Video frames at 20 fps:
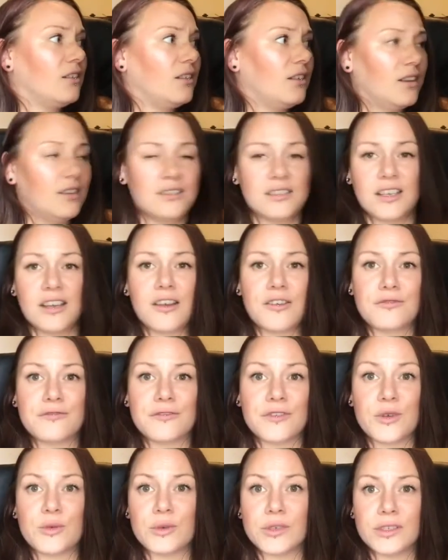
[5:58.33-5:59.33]
internal
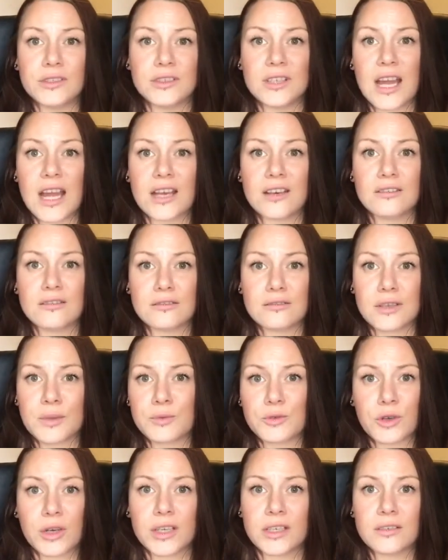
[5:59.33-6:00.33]
filters and
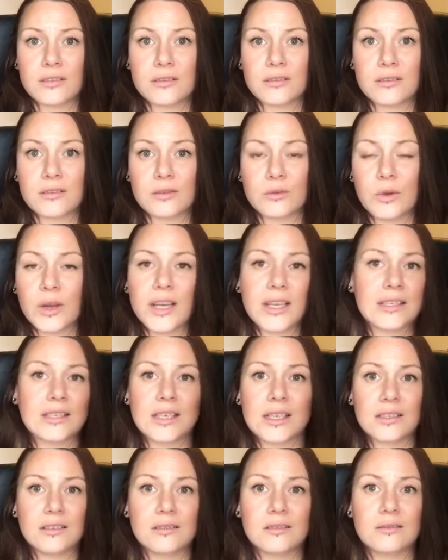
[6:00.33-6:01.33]
substrate. So when it
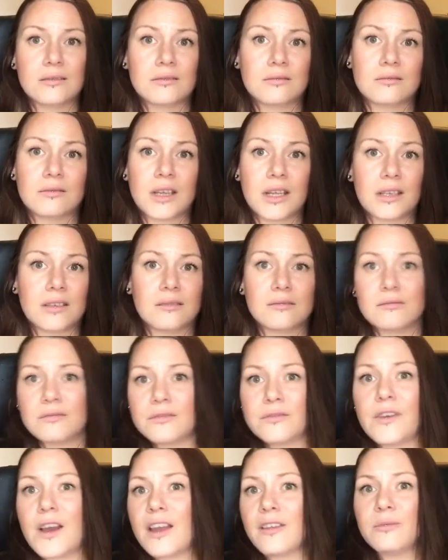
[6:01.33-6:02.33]
says like
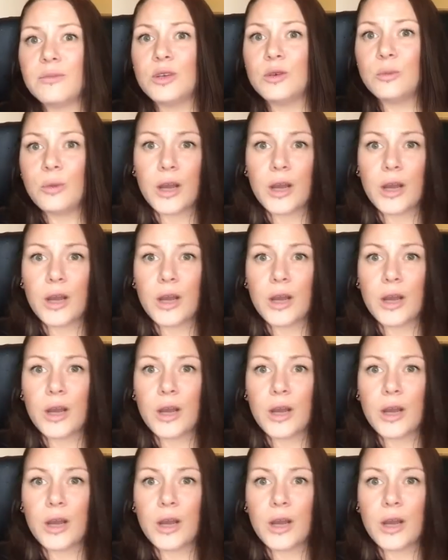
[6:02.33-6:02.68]
5 ml